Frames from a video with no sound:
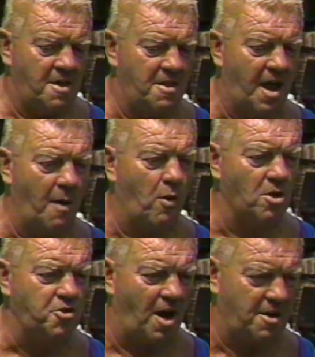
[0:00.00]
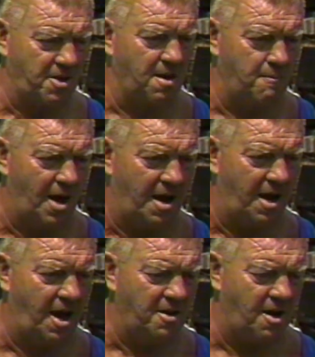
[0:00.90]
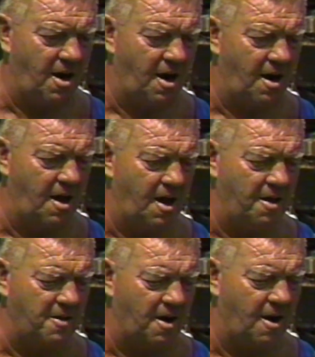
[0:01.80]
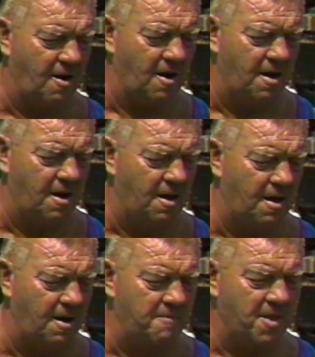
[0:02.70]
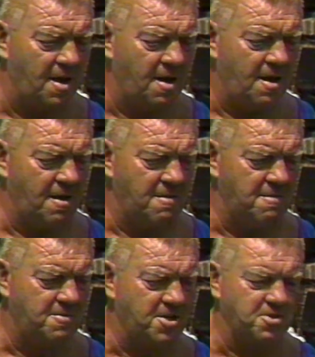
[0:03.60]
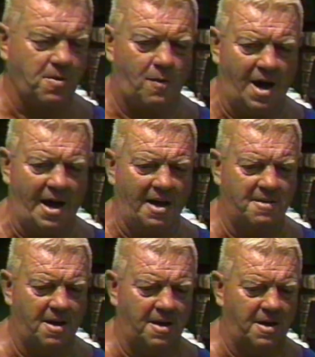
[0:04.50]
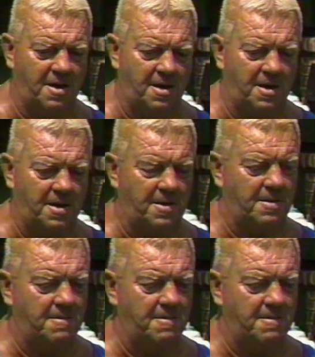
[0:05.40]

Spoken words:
They won't talk to anybody, and they're just quiet and